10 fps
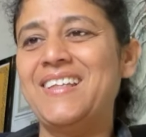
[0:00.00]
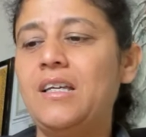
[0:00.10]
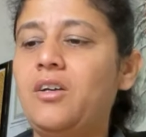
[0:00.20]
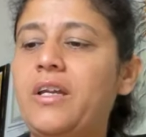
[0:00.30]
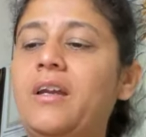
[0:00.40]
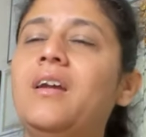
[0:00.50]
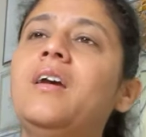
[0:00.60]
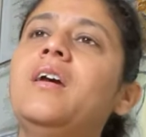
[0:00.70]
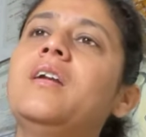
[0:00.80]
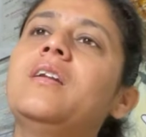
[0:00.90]
Okay.
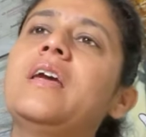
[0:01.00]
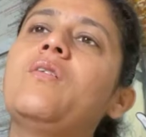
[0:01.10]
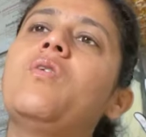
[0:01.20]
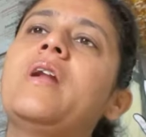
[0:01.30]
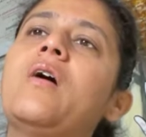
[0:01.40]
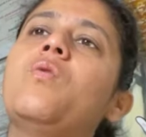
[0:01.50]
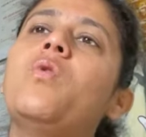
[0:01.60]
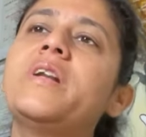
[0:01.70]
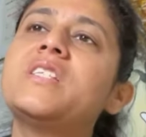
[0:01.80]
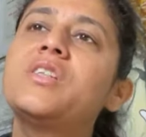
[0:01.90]
Now
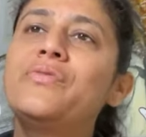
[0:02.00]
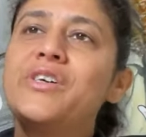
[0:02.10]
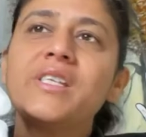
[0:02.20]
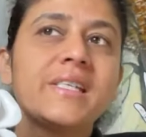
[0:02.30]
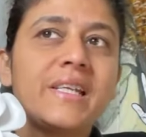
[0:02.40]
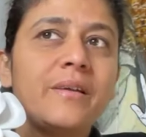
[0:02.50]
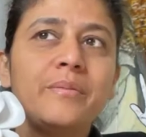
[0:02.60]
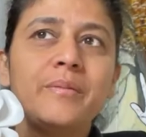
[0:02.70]
what is the first step?